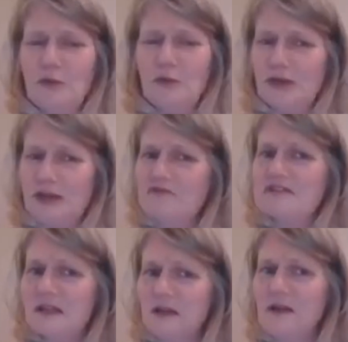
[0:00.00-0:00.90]
pretty
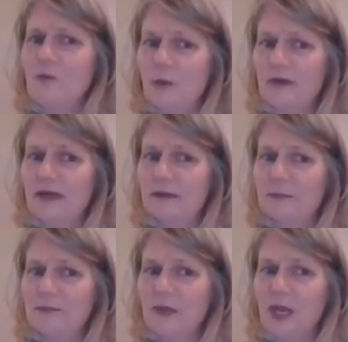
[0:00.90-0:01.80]
resilient woman.
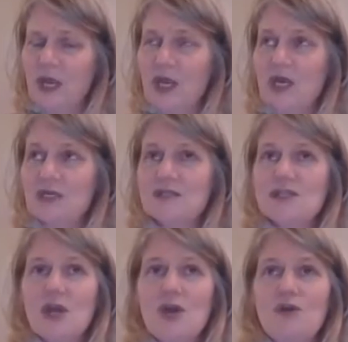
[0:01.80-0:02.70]

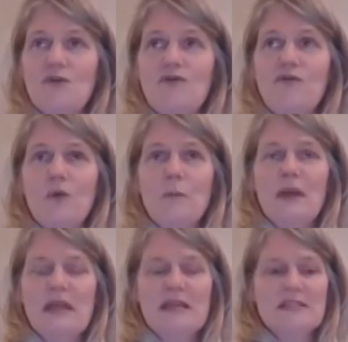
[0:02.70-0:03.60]
So for
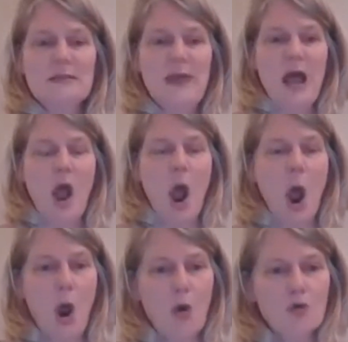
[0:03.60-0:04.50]
me, it's about
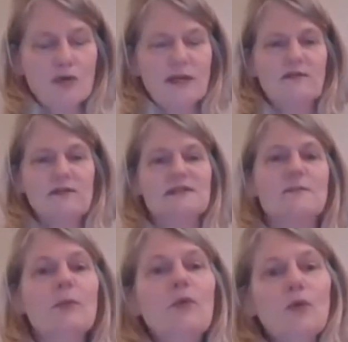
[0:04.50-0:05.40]
holding this
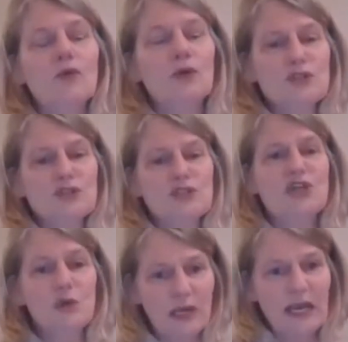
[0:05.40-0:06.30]
board
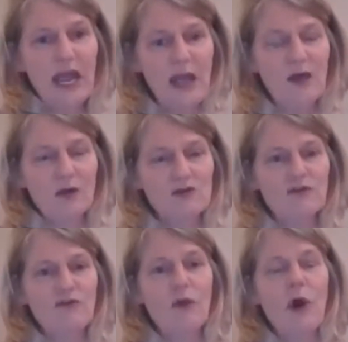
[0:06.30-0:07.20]
to account
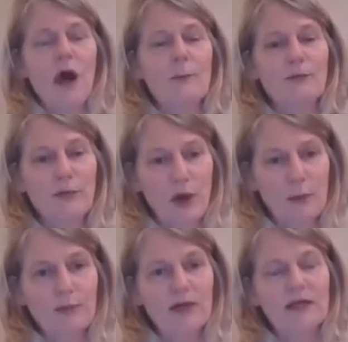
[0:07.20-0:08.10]
for
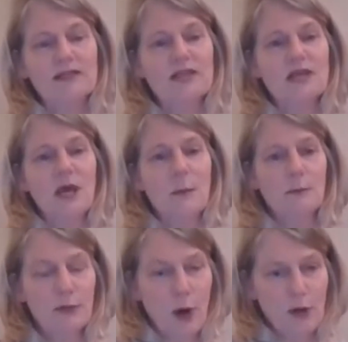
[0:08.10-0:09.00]
appropriate
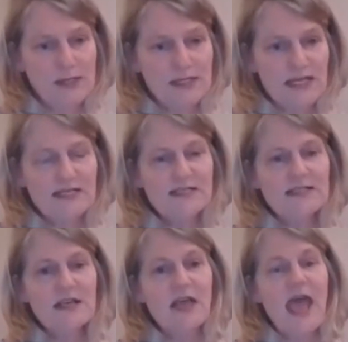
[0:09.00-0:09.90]

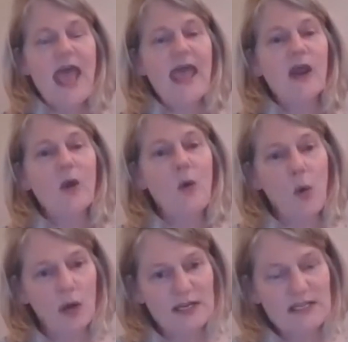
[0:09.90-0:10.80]
process,
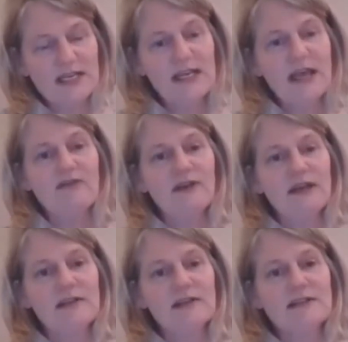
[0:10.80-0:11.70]
quality
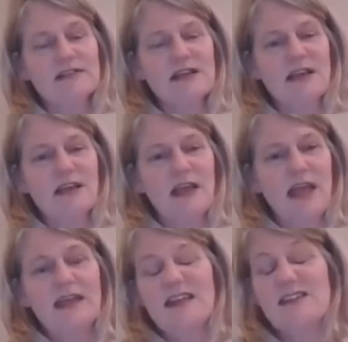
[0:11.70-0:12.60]
governance,
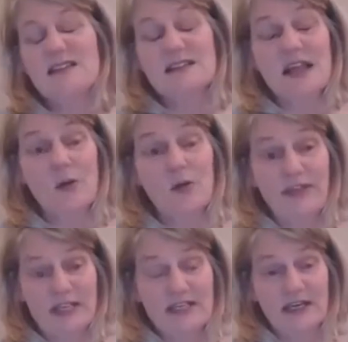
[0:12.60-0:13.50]
and, as I say,
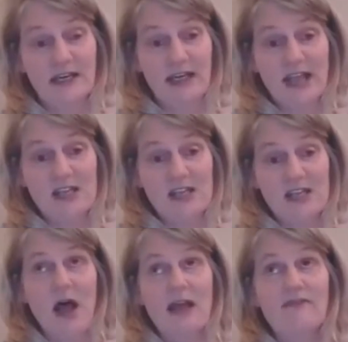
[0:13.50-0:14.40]
authentic
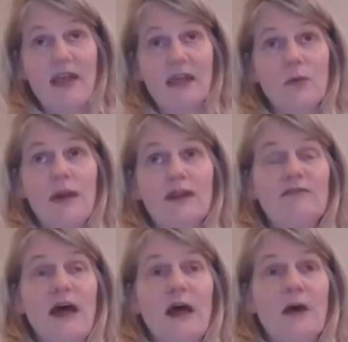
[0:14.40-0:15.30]
engagement. I've had one
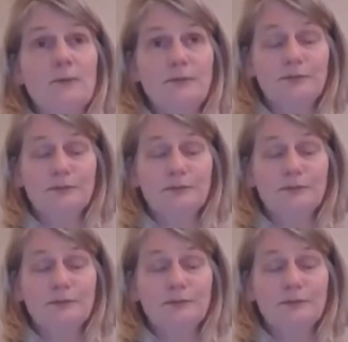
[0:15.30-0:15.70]
of our